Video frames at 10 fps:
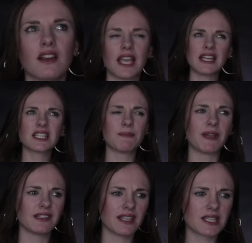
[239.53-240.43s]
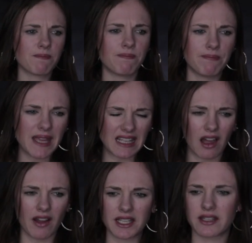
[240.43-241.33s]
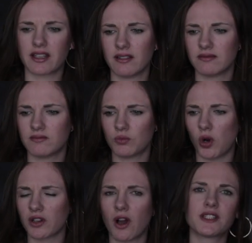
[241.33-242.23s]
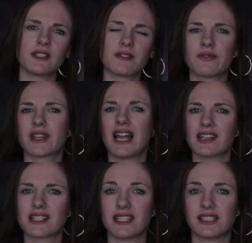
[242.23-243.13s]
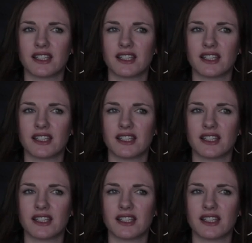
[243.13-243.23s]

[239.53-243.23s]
Kingsman is a bit like what Guardians of the Galaxy